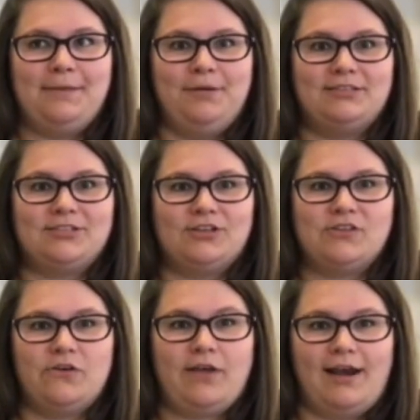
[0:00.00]
but it's
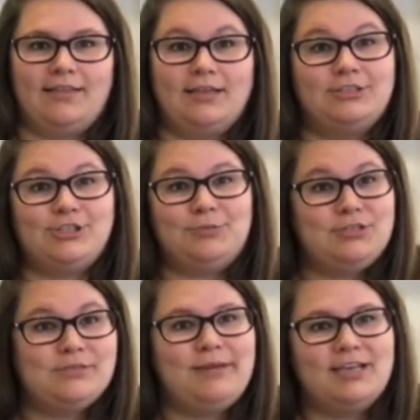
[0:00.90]
also kind of like a
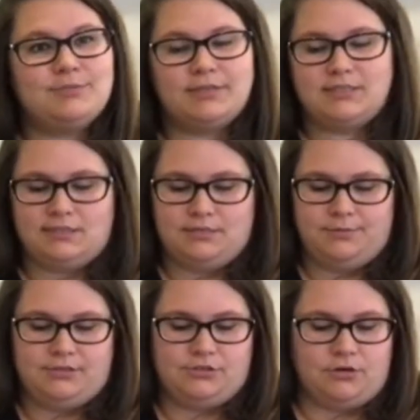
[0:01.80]
tribute to my husband because he's a
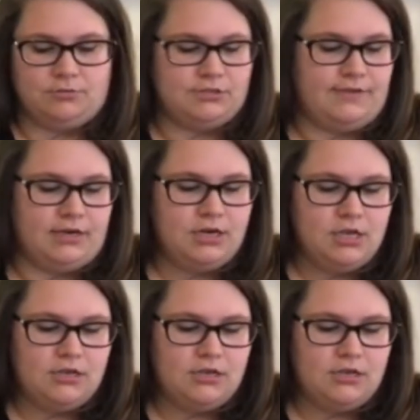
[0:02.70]
big Star Wars fan.